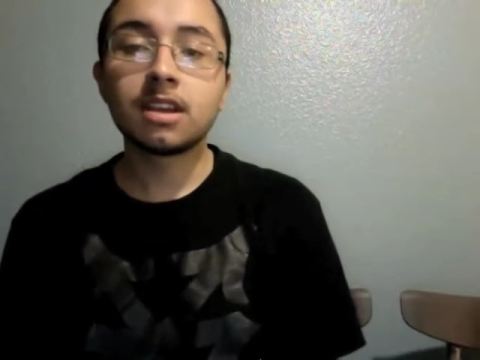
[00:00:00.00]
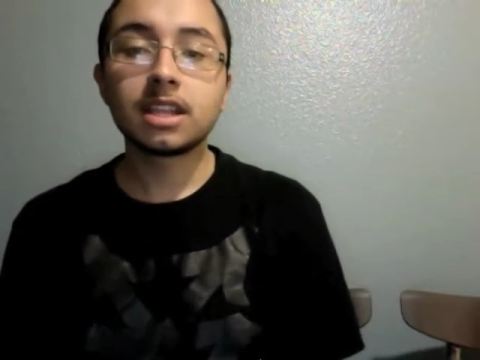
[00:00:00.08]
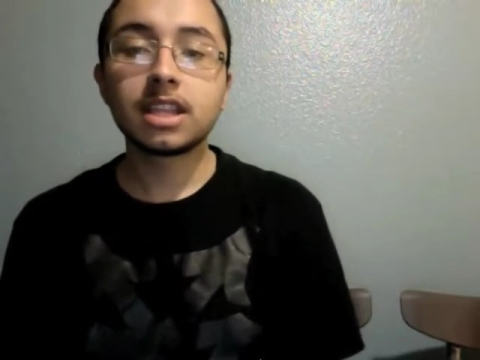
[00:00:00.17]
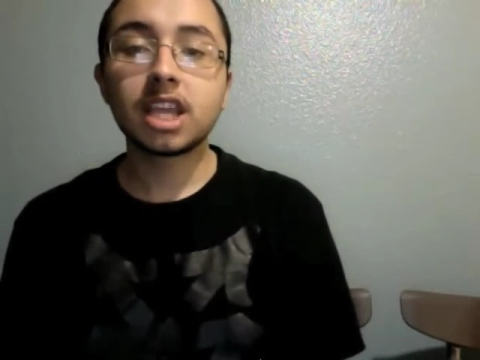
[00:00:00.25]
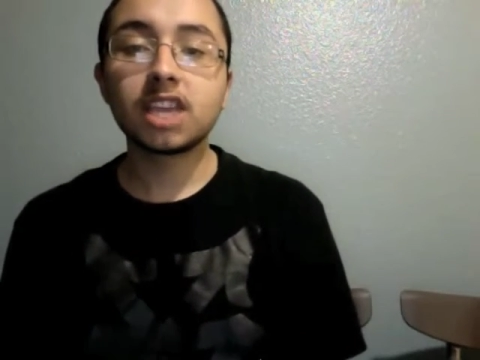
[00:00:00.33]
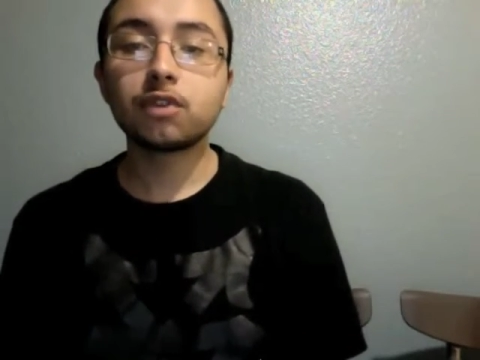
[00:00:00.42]

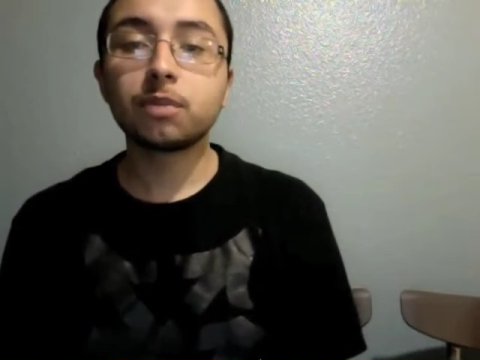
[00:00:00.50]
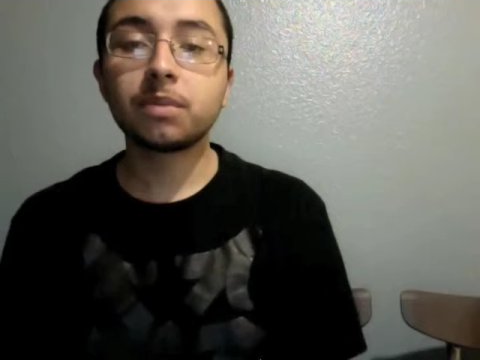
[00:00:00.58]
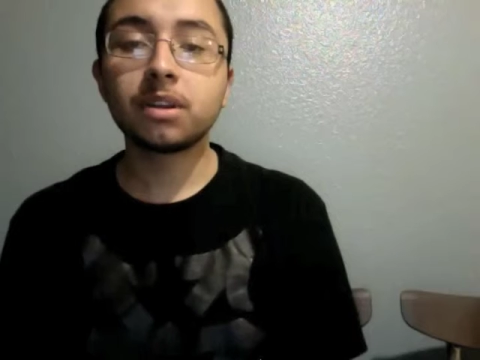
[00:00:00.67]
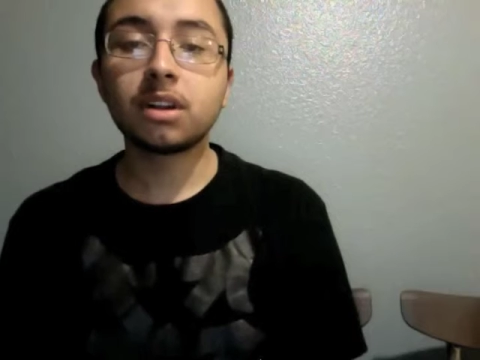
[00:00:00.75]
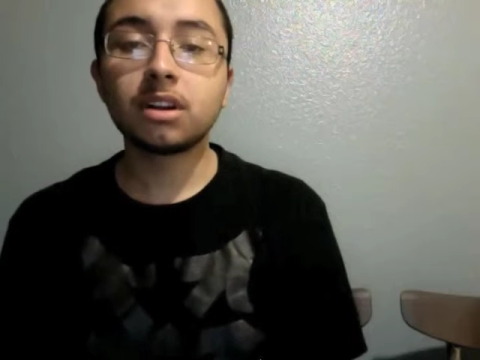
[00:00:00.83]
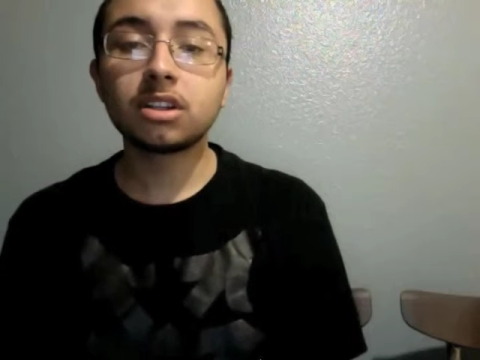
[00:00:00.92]
Thank you for being
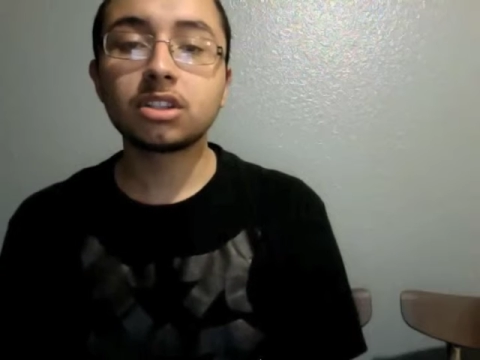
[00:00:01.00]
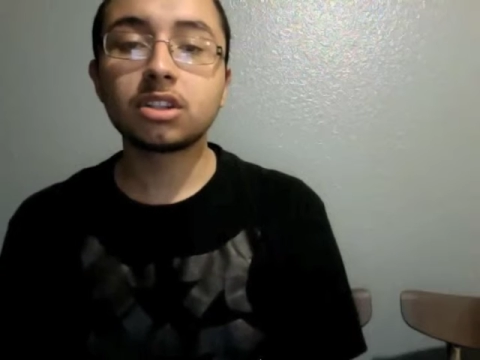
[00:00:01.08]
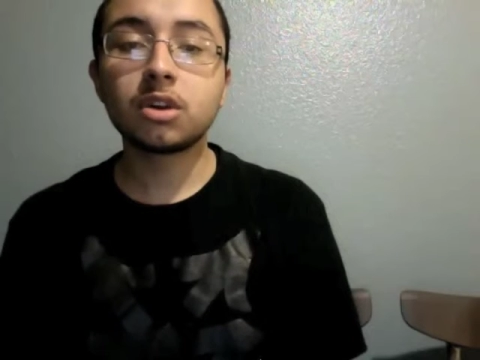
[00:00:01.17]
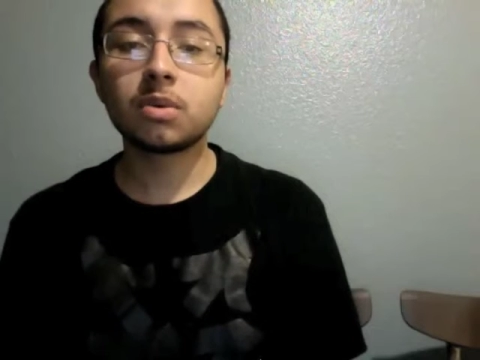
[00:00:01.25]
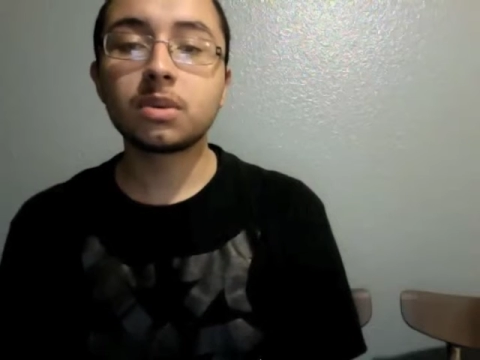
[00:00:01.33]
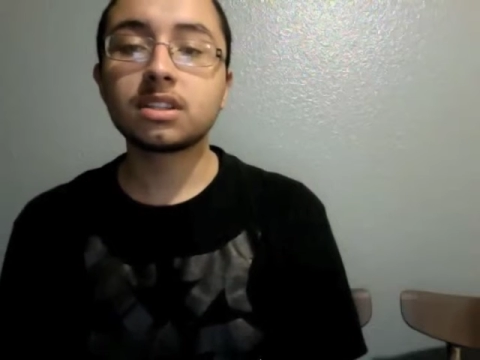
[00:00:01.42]
on our show
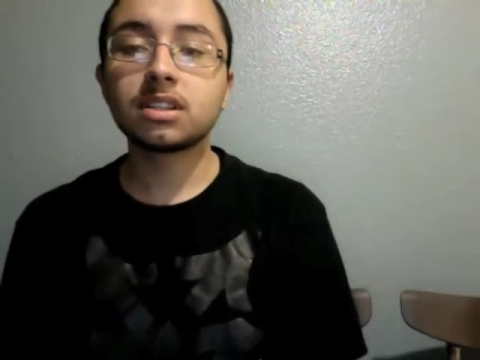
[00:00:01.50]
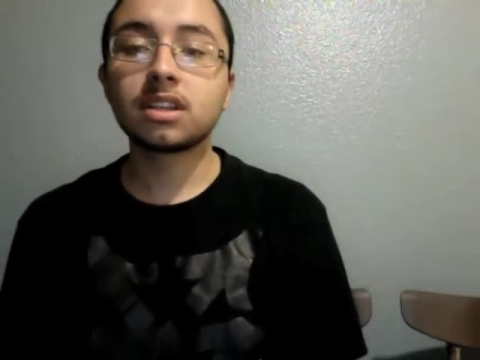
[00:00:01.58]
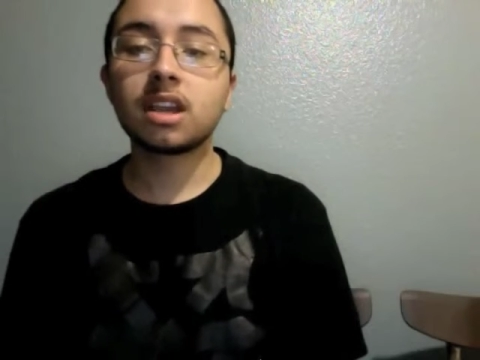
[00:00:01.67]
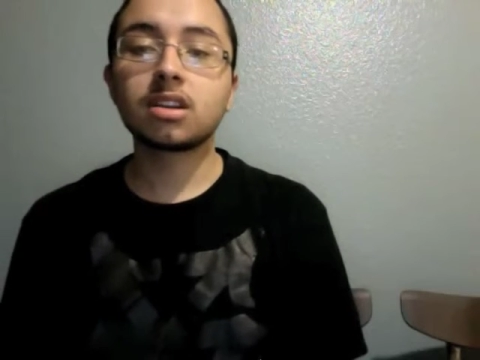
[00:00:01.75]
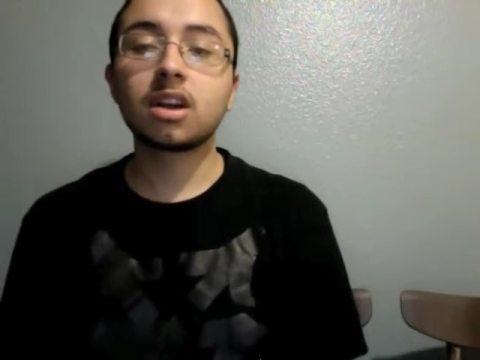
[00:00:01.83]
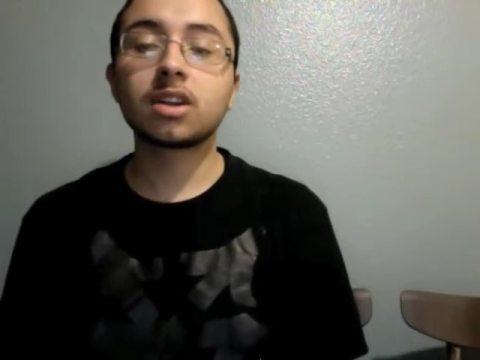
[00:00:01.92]
once
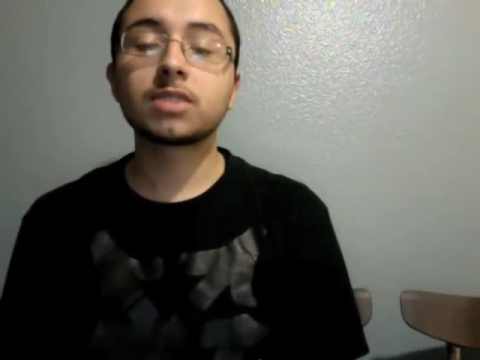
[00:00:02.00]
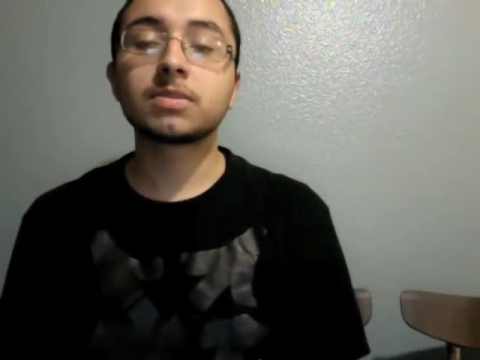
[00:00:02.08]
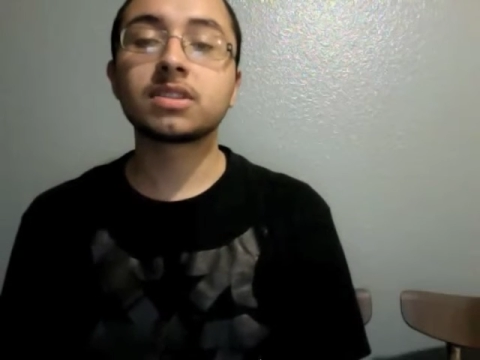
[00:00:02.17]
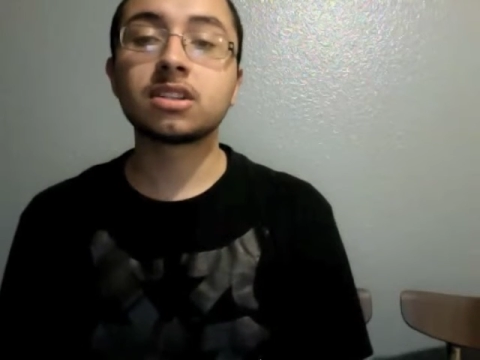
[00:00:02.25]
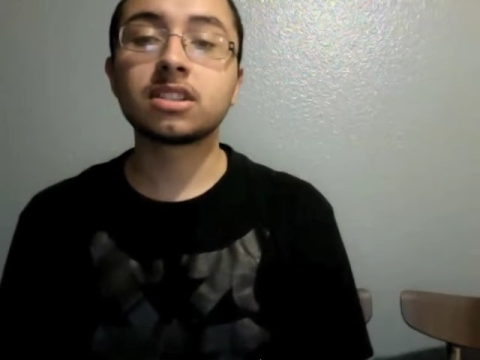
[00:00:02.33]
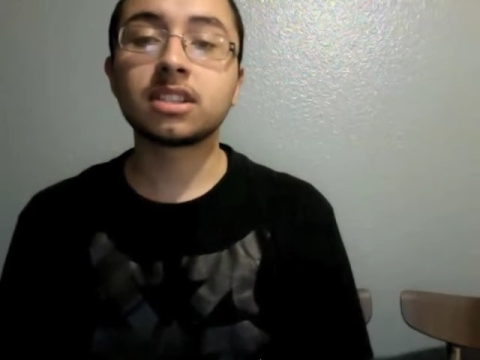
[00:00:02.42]
again, Congressman
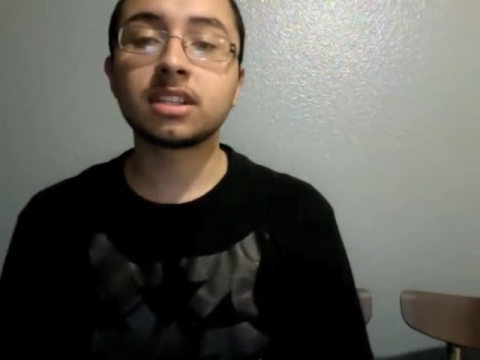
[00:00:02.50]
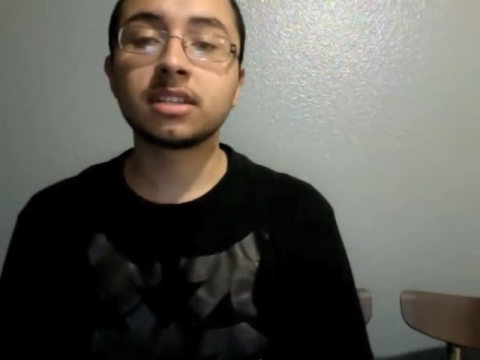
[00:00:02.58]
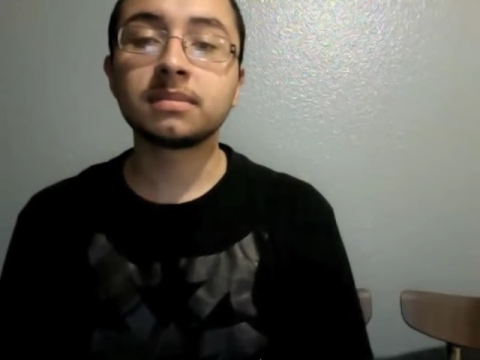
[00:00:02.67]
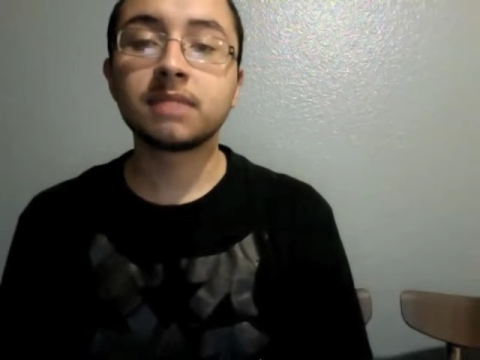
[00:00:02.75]
Garcia.